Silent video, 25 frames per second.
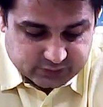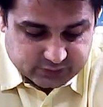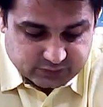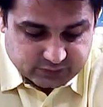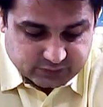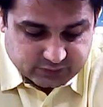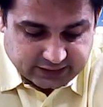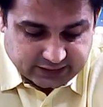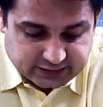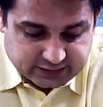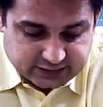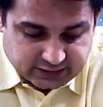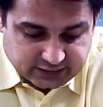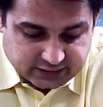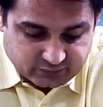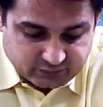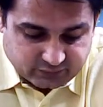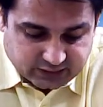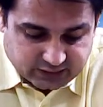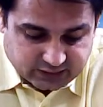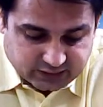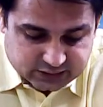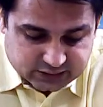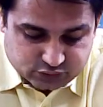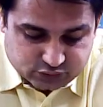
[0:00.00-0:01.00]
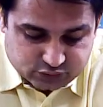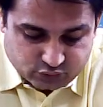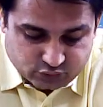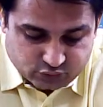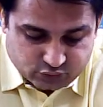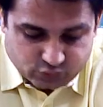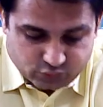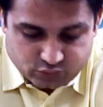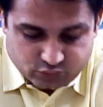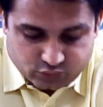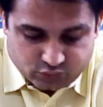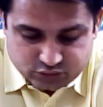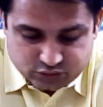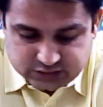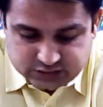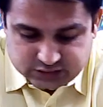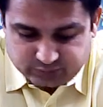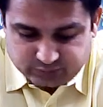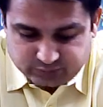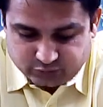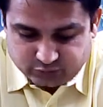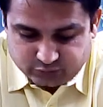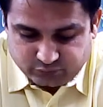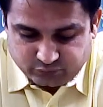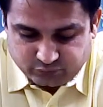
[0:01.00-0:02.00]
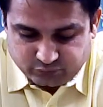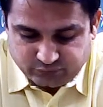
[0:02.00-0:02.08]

when there was no concept of